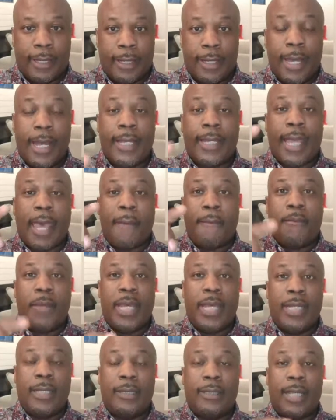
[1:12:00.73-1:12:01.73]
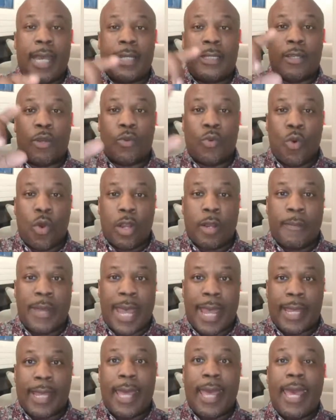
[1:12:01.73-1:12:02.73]
Whenever you hear that word Mike,
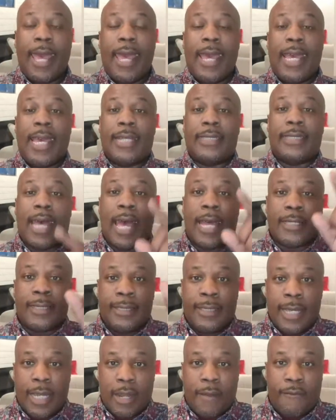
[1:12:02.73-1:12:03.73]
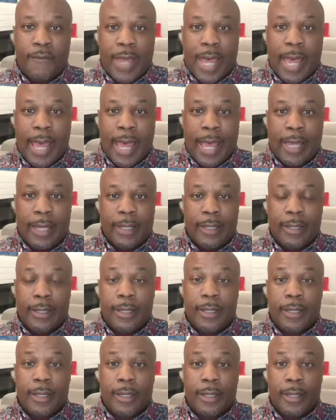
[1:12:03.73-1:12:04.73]
that means that the quarterback
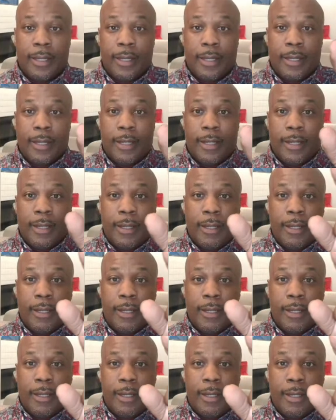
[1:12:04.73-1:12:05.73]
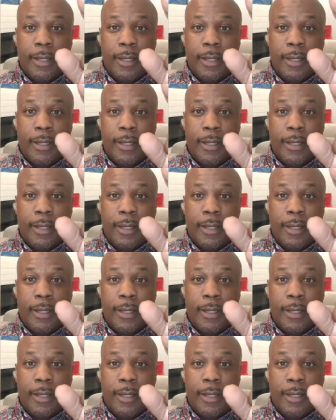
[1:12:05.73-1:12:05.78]
has identified